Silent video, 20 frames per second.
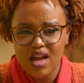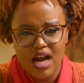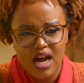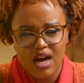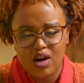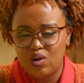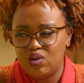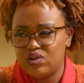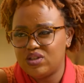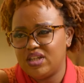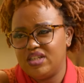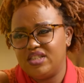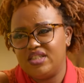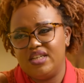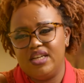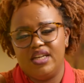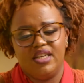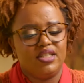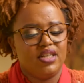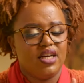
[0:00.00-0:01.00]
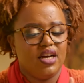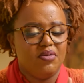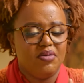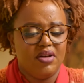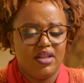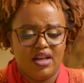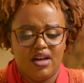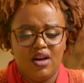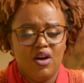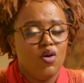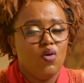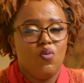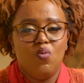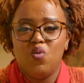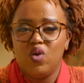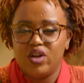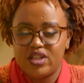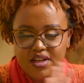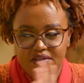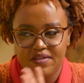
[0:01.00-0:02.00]
a content creator, whether
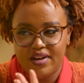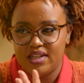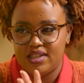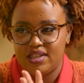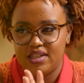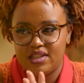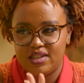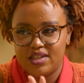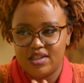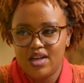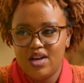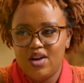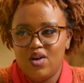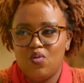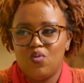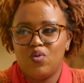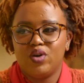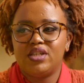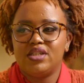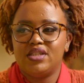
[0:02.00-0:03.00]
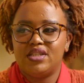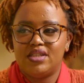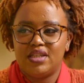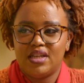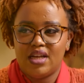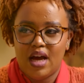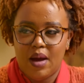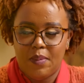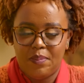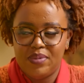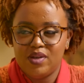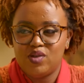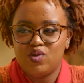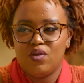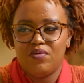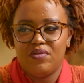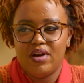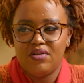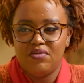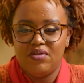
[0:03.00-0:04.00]
whatever it is, what is a piece
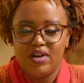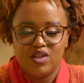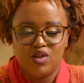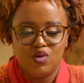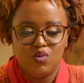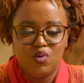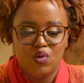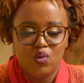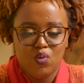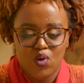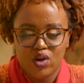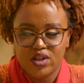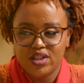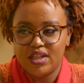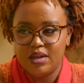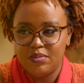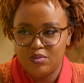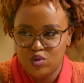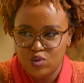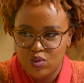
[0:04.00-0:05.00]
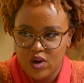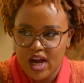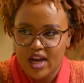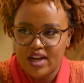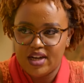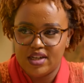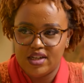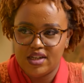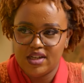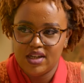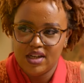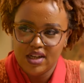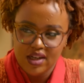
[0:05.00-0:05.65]
of advice you would want them to carry